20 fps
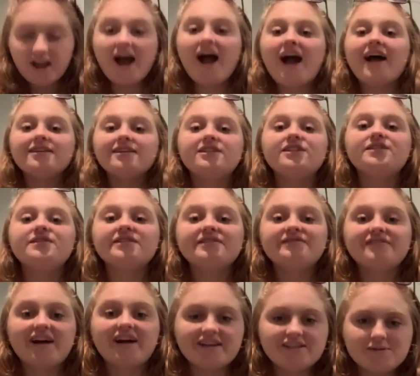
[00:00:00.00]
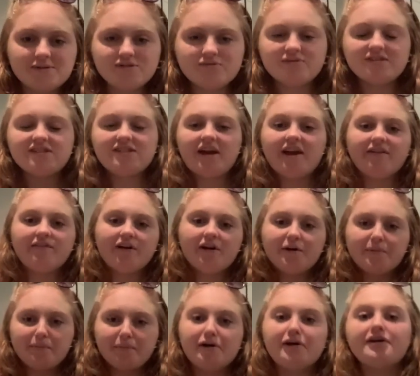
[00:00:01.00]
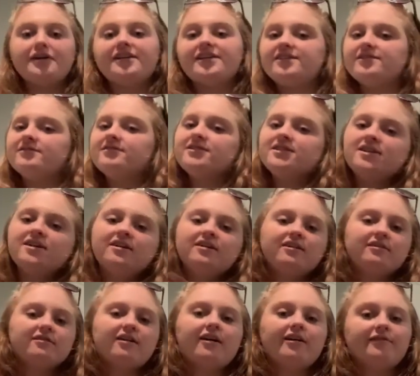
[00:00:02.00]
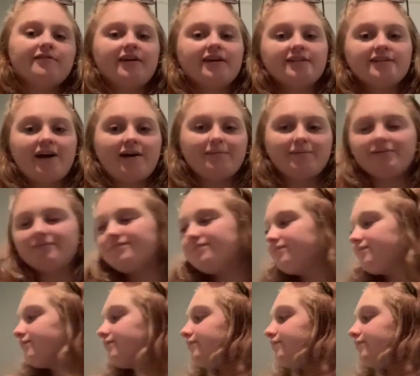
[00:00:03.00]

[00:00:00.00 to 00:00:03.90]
acid reflux, which means I have heartburn and a lot of things happen.